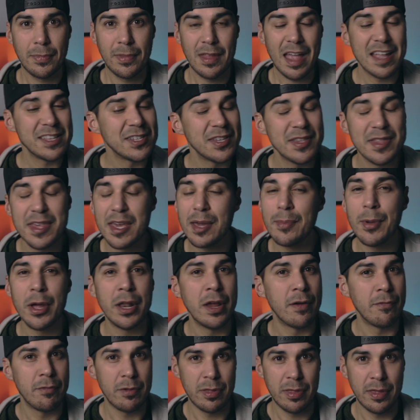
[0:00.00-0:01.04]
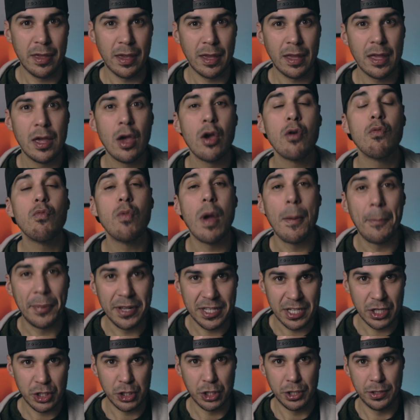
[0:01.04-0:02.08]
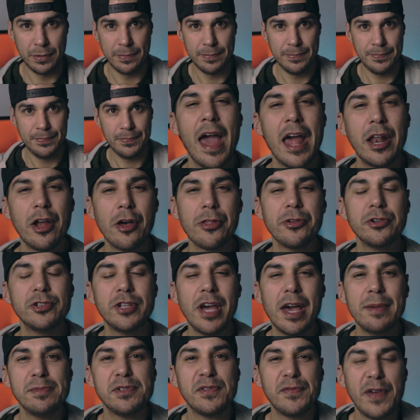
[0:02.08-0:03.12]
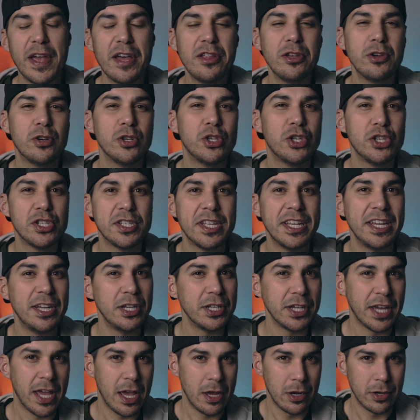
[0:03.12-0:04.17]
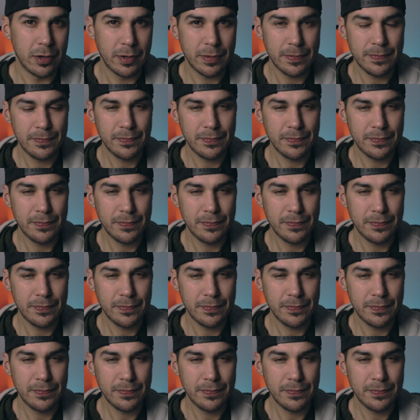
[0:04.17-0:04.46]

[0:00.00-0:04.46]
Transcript: That's the thing about everything. Repetition. And other times failure is just an indicator.